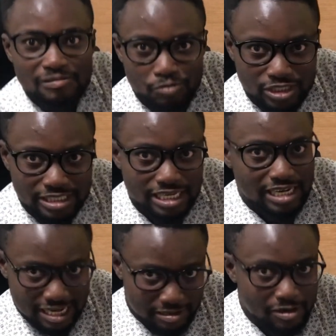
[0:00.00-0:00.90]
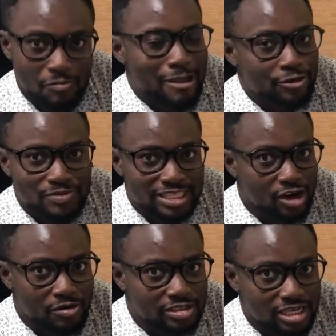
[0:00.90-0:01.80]
Put it there, like we are going
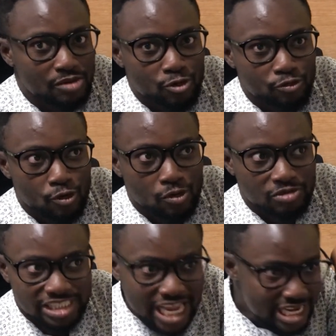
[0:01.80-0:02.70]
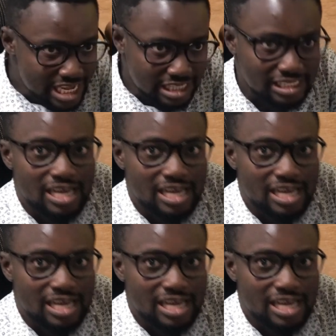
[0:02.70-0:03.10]
to be terrible for 10 years.